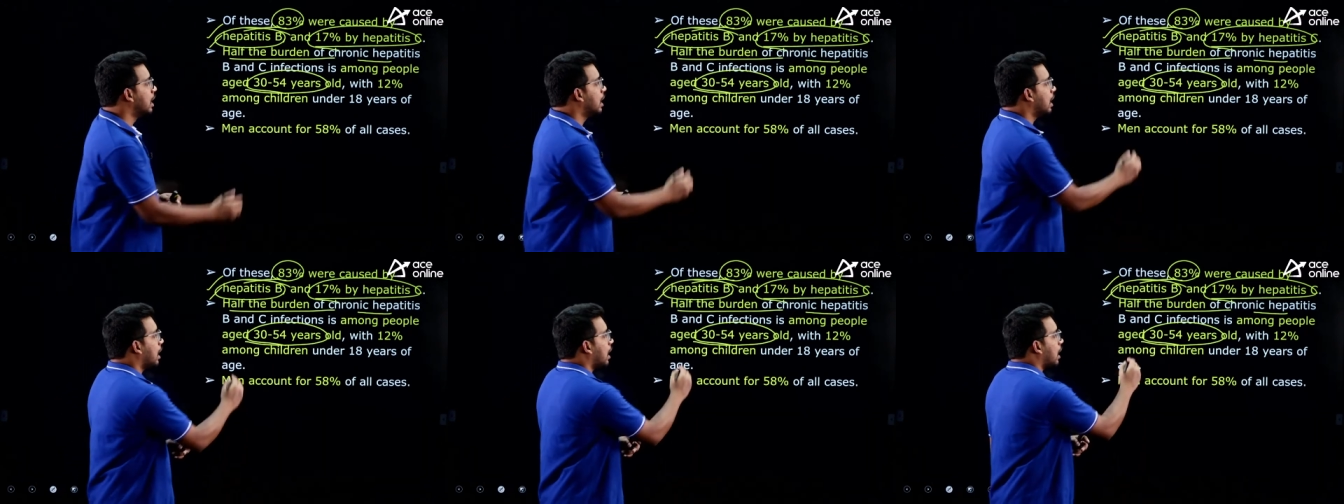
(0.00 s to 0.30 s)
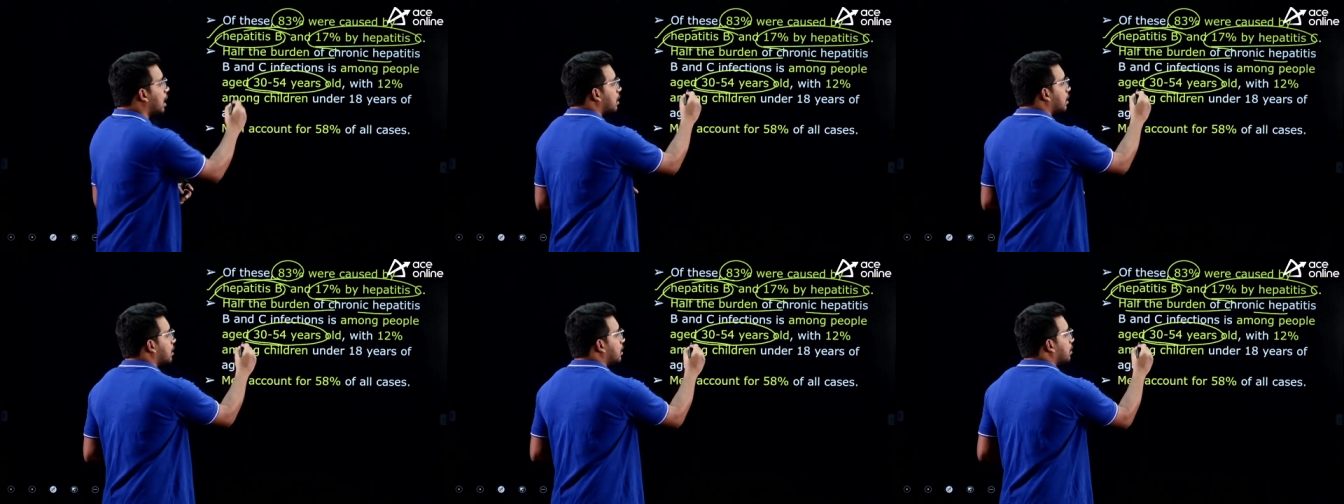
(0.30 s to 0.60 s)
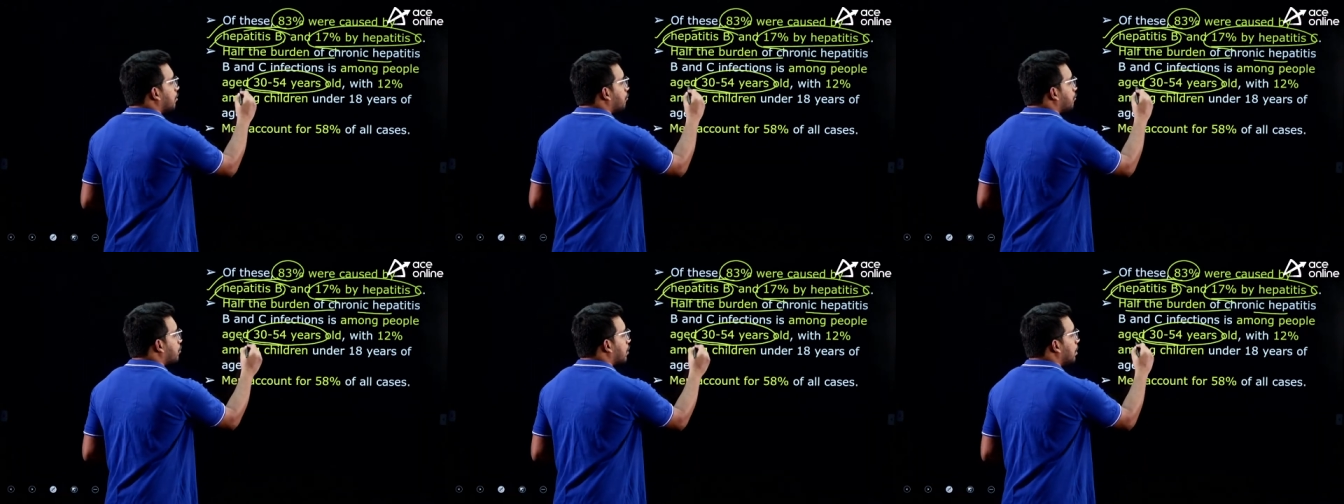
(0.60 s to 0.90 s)
are
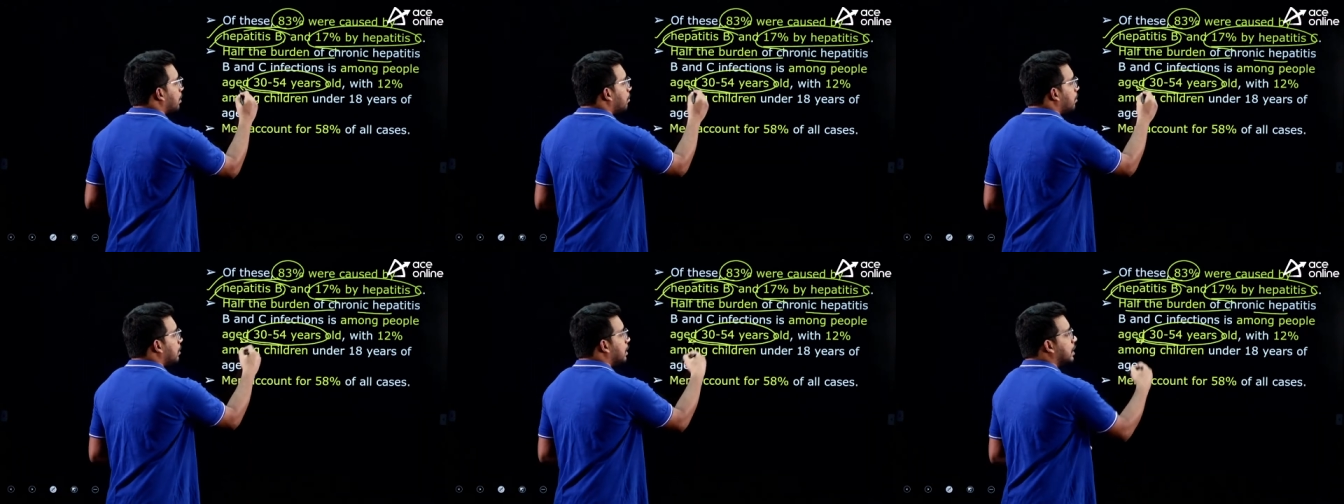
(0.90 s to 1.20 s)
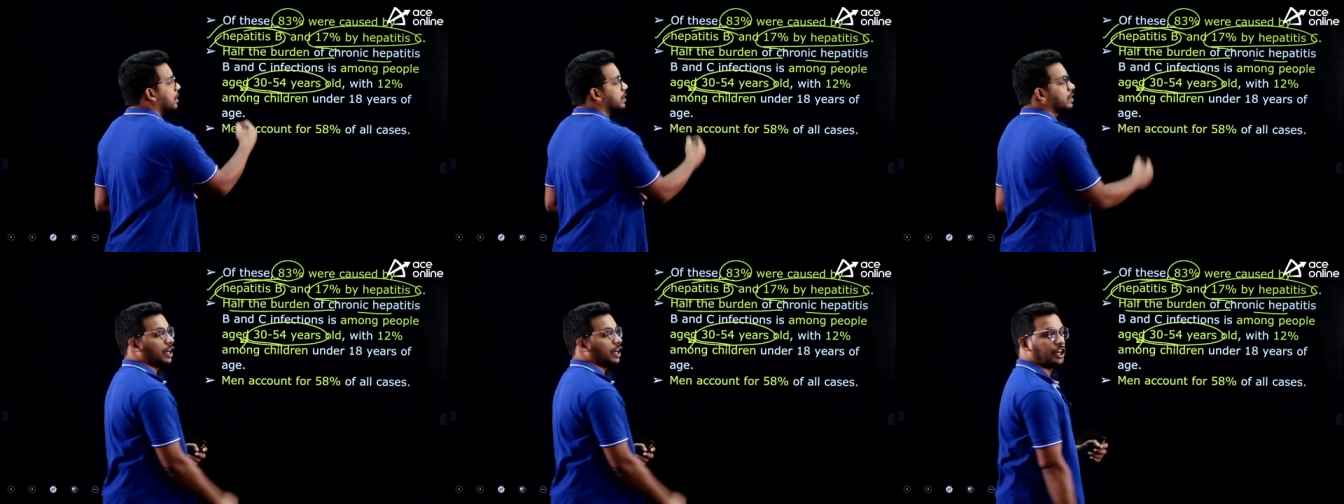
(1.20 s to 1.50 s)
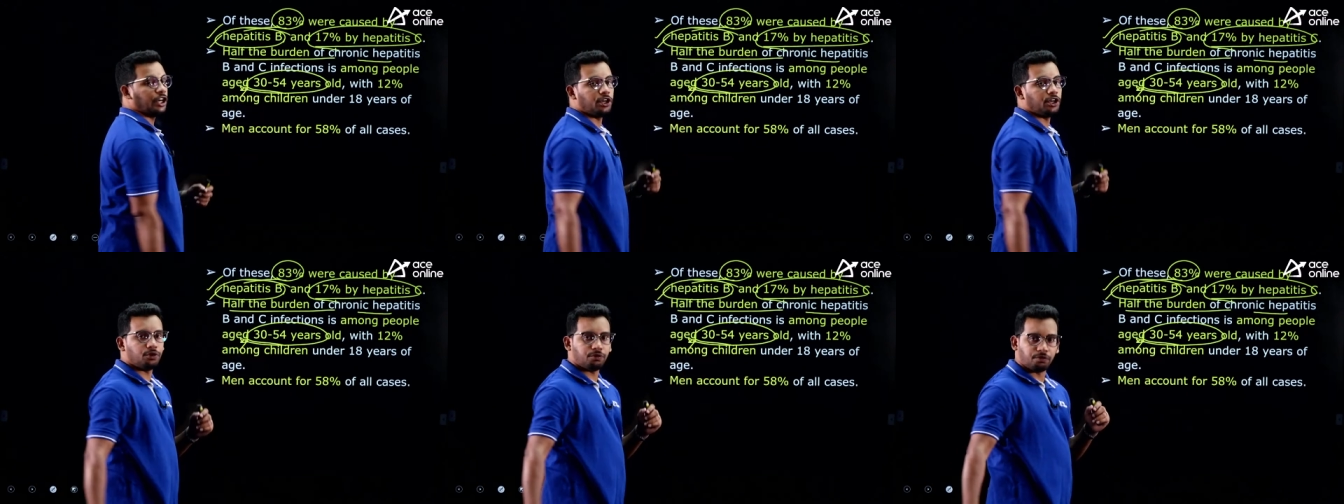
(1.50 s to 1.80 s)
from
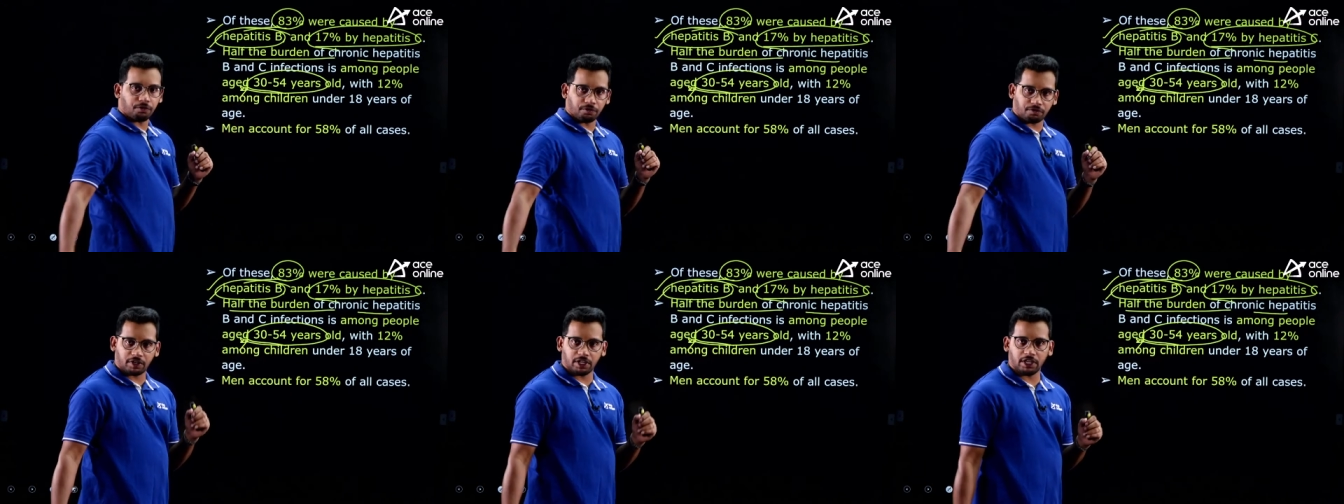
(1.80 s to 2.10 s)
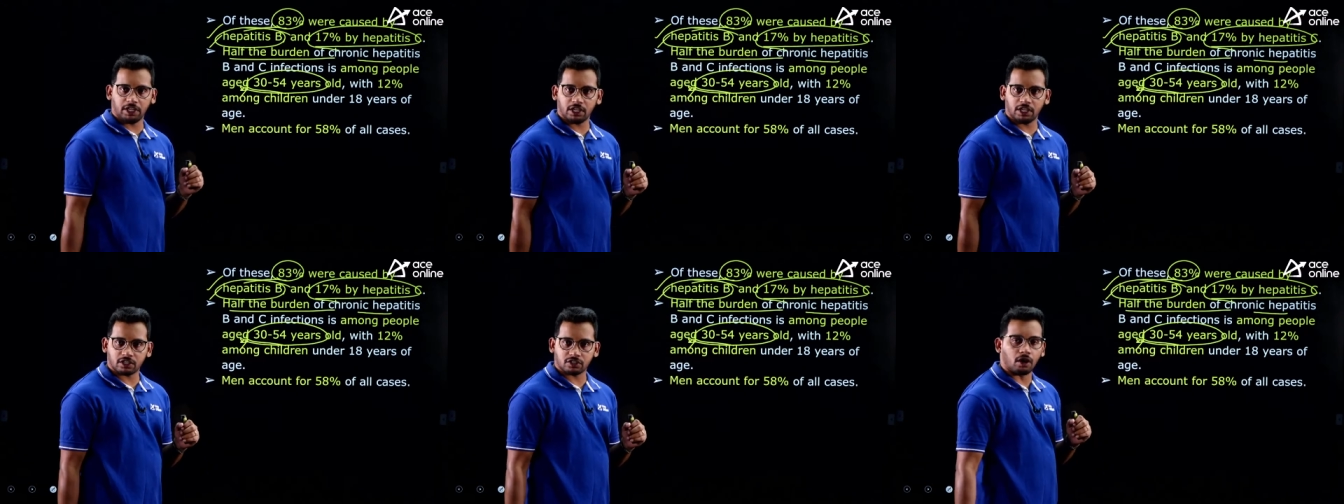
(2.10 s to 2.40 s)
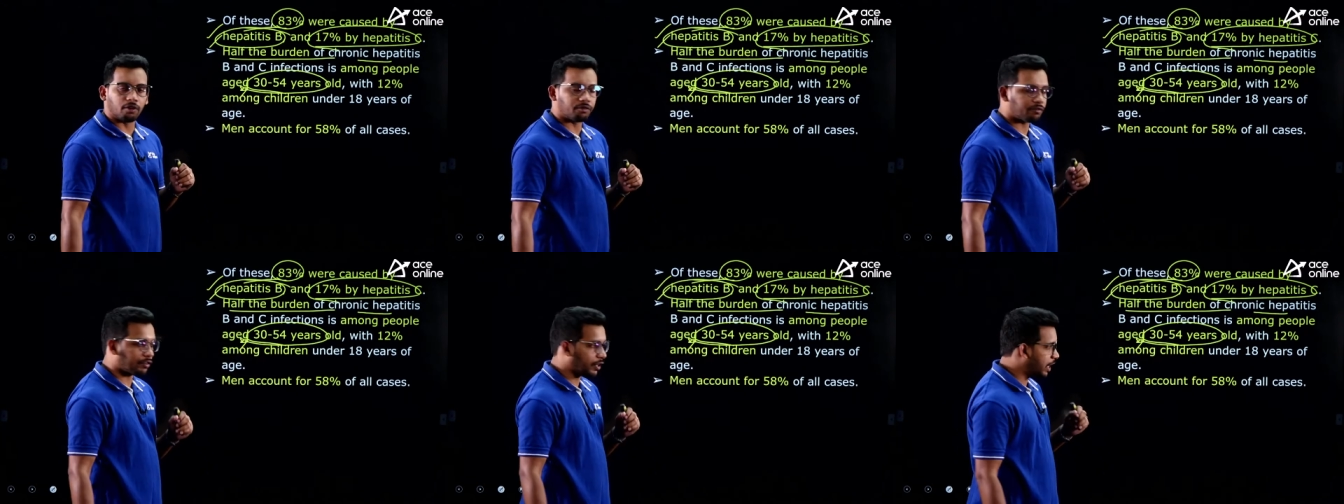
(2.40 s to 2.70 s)
30 to 50 years
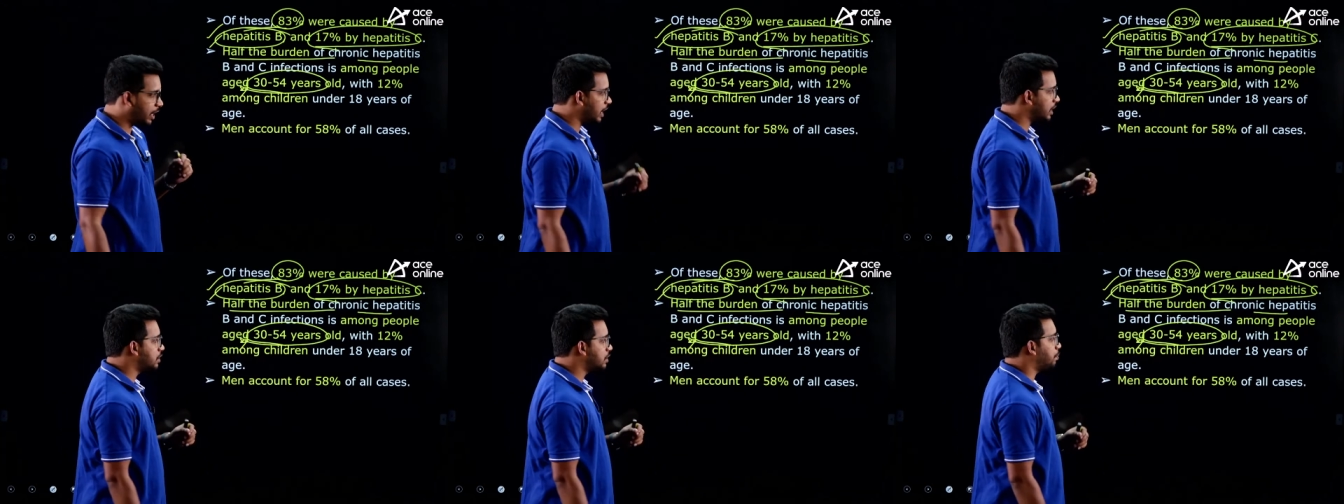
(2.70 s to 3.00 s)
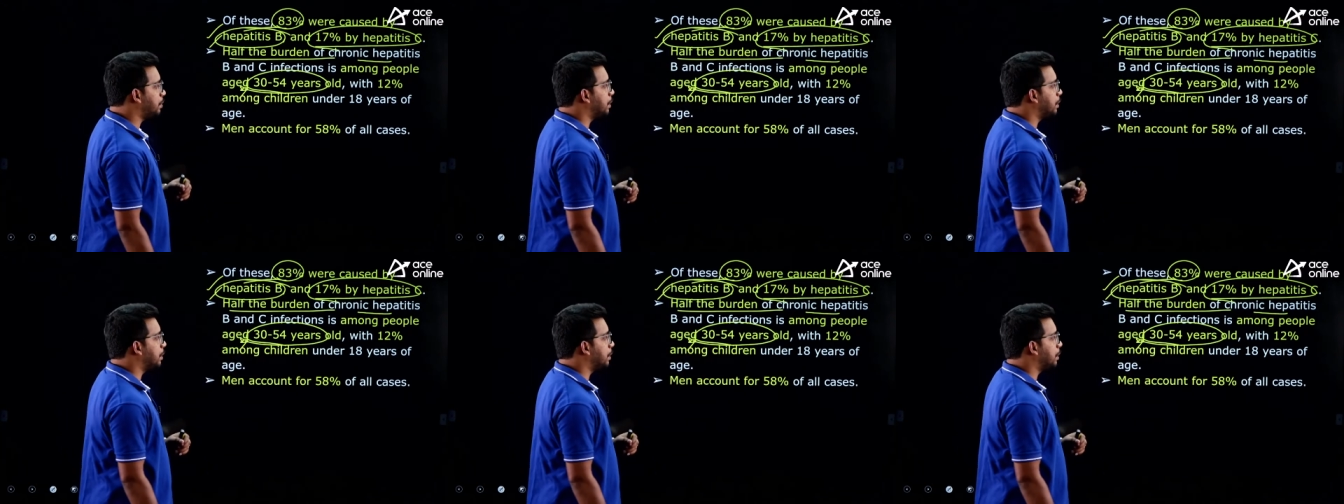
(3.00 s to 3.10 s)
of age